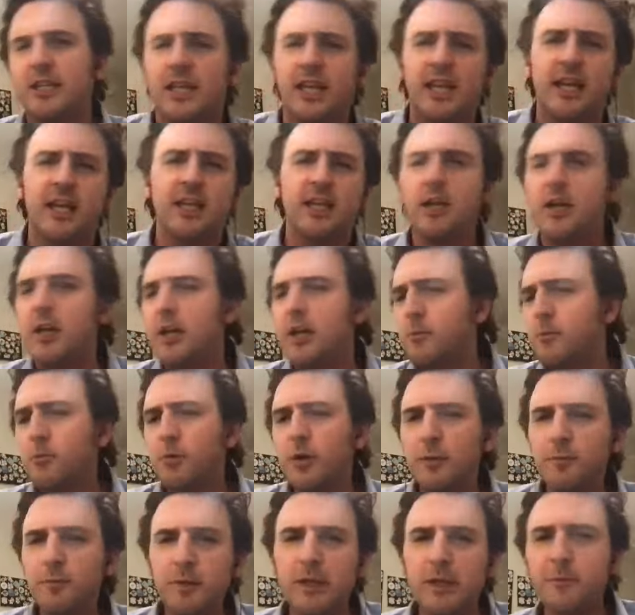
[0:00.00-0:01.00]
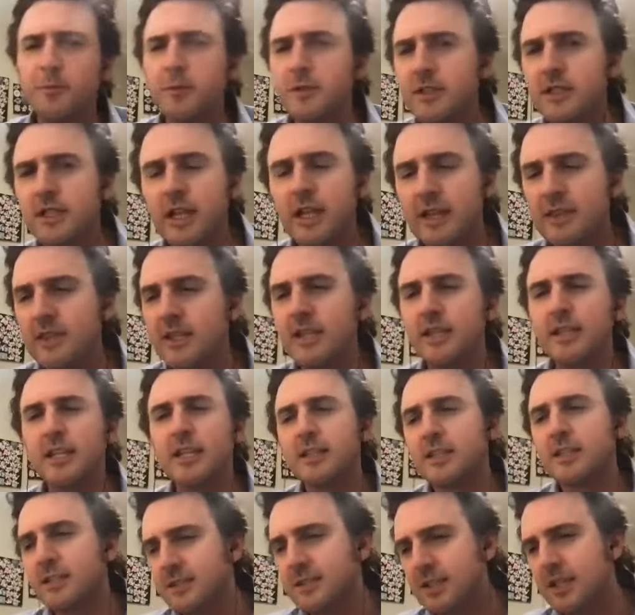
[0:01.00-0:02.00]
he can't bring people to and then
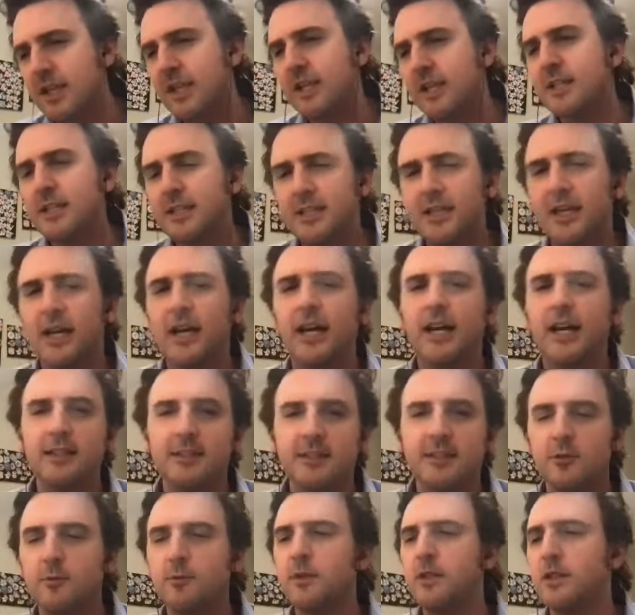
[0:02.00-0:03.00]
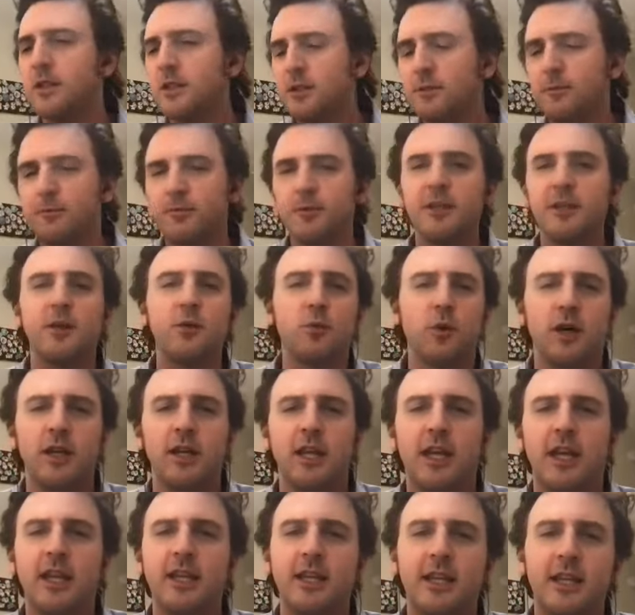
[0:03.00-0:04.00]
like the second he dies it'll be a complete
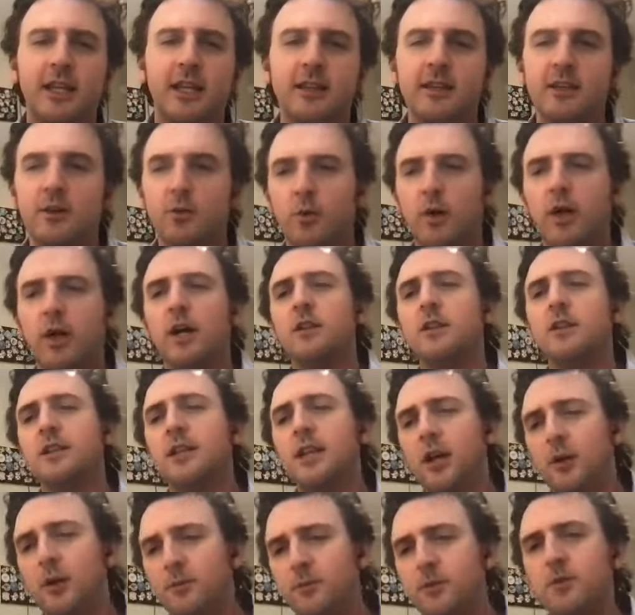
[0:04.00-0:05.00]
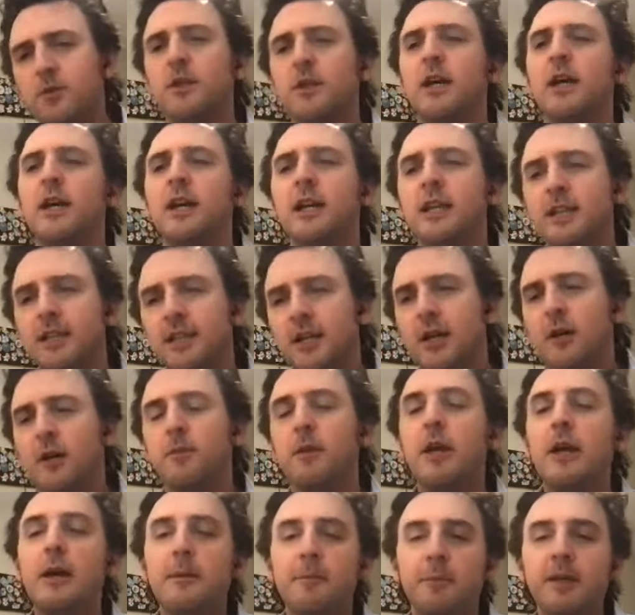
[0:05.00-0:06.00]
180 and the well he helped unite and
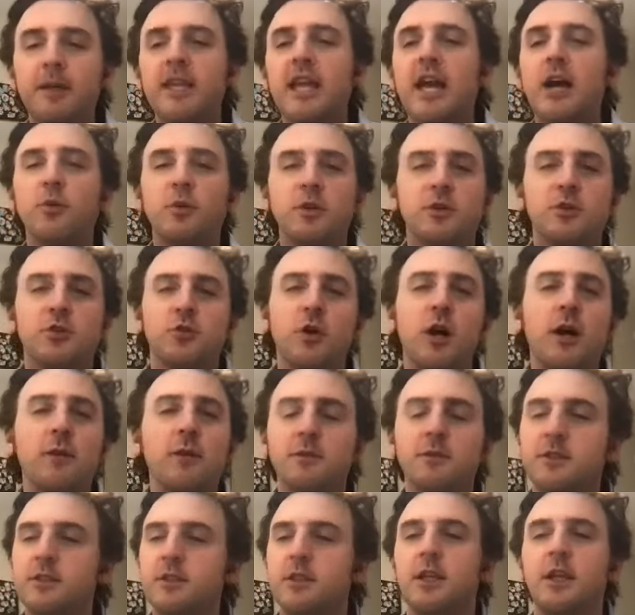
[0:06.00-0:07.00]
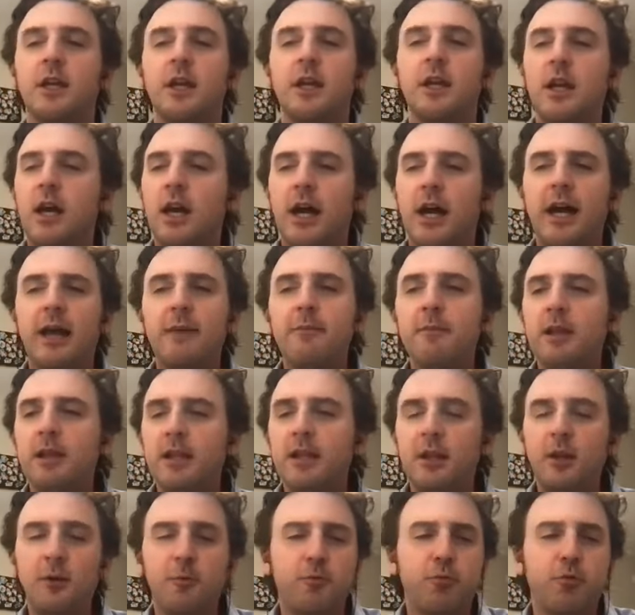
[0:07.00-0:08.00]
help but yeah with trump's i
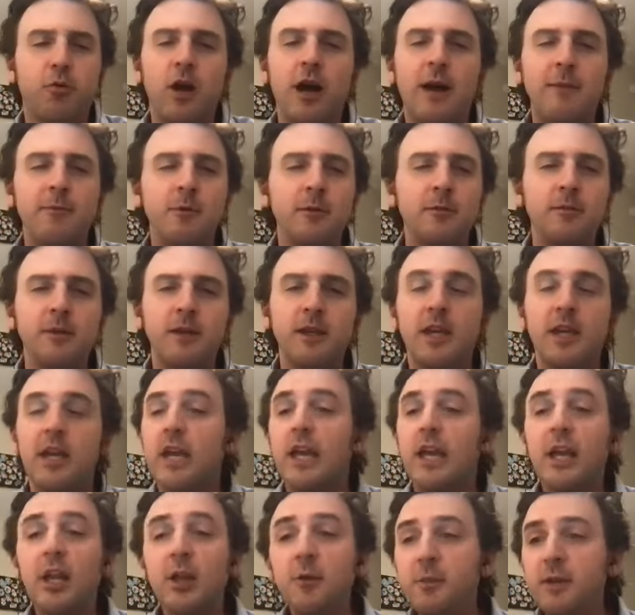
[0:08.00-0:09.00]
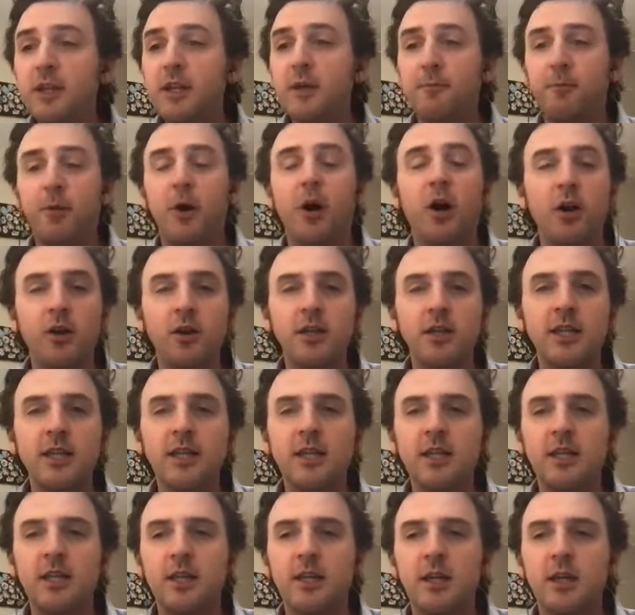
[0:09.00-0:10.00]
mean it'll probably be it'll be a
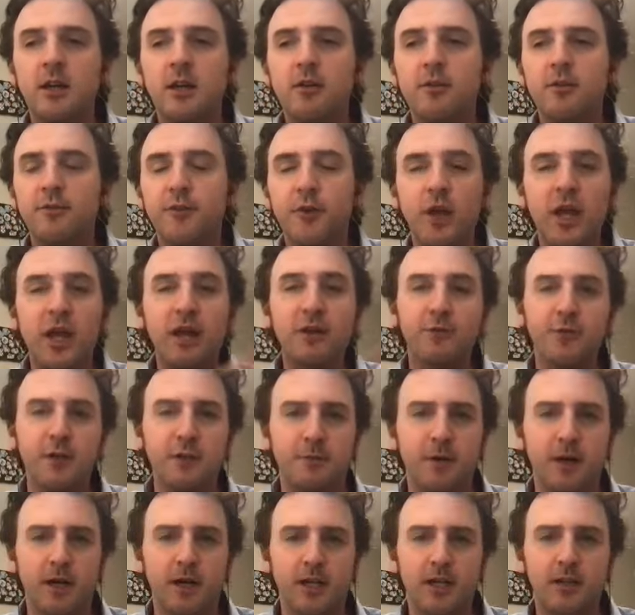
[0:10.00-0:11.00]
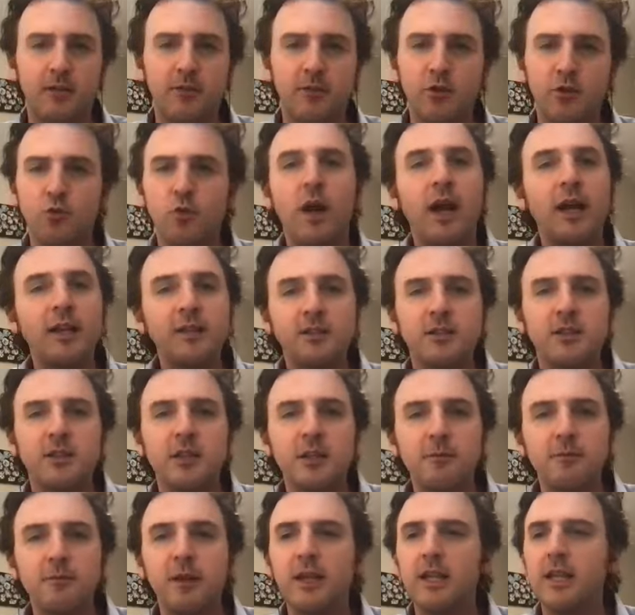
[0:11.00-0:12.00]
party for everybody the right's
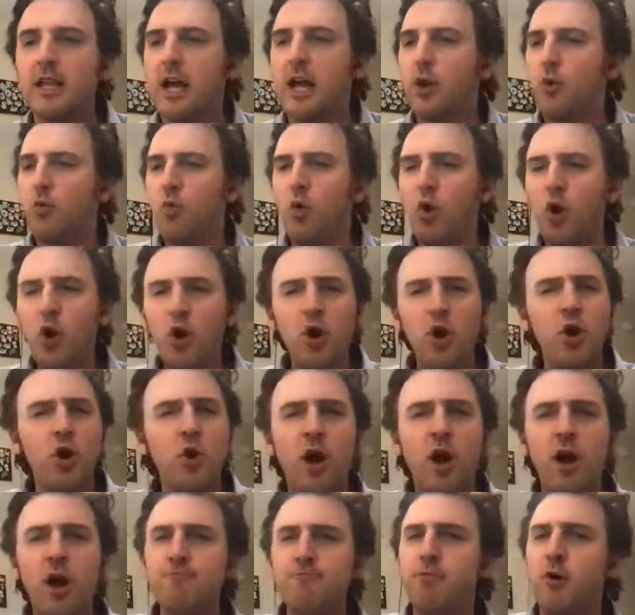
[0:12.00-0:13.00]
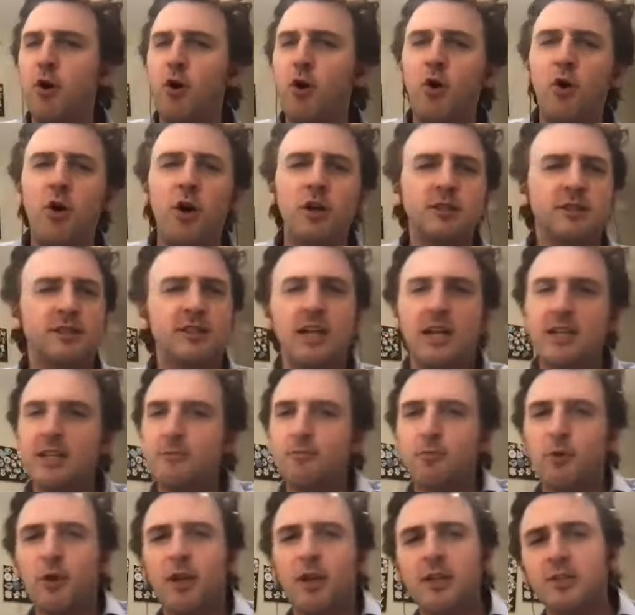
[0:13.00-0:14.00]
going to be like woo our boy
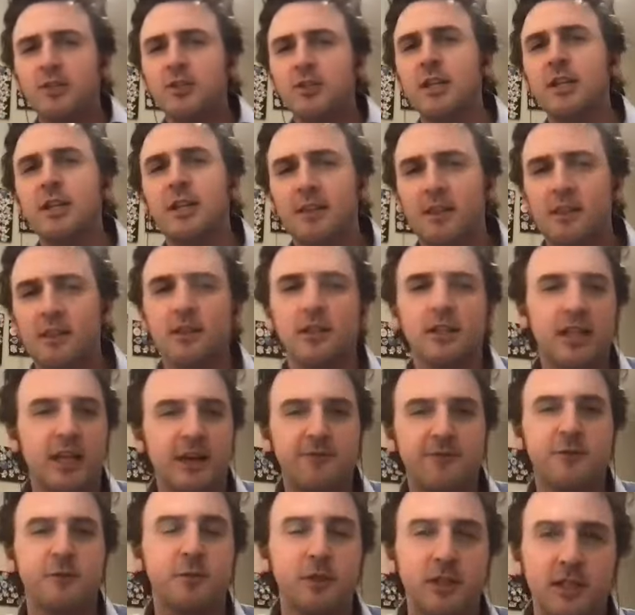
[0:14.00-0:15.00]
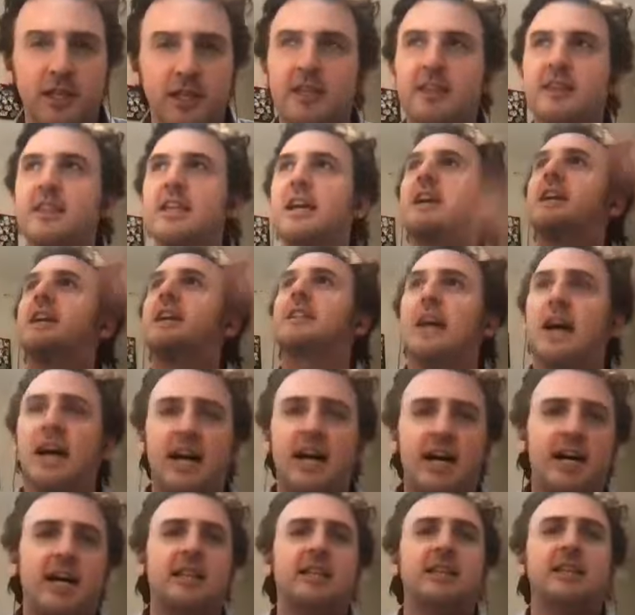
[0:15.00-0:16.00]
celebration and then the left will be like thank
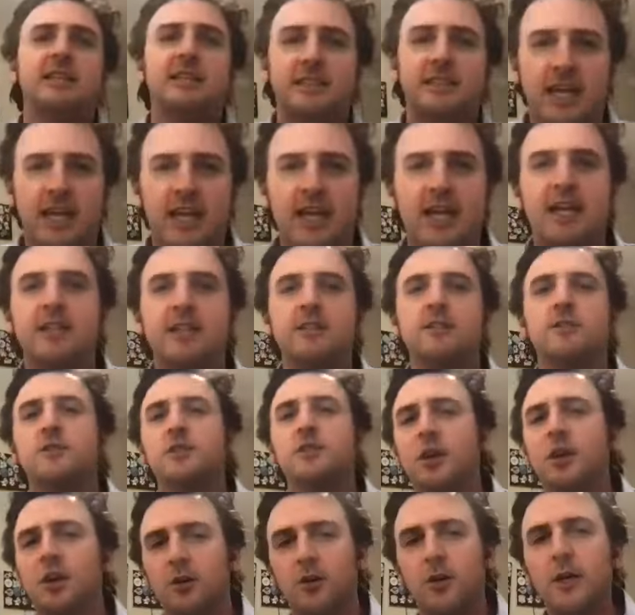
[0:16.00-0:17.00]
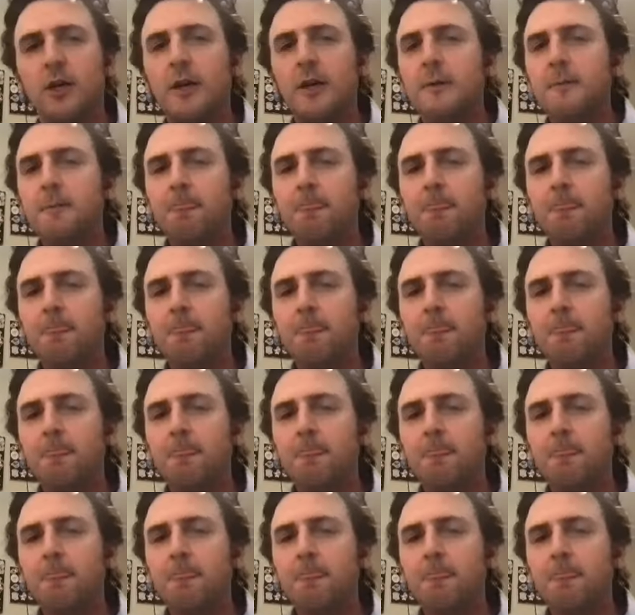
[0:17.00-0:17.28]
god he's dead so